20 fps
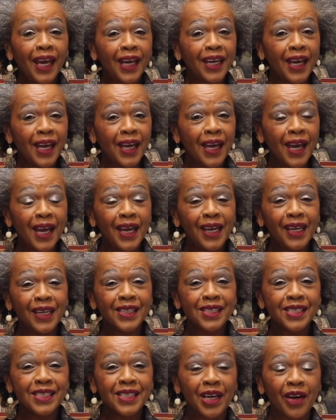Hey, hey, hey,
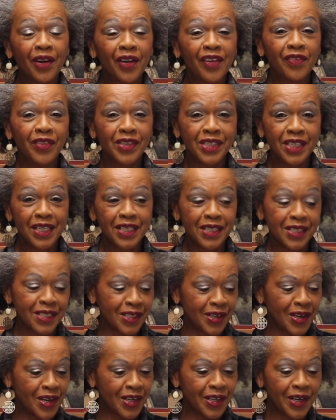it's Terry, Virginia's
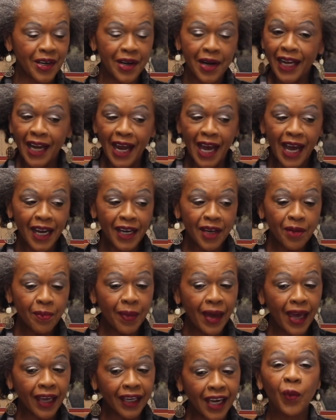daughter, and I am
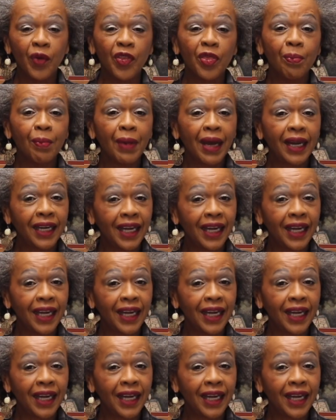back with my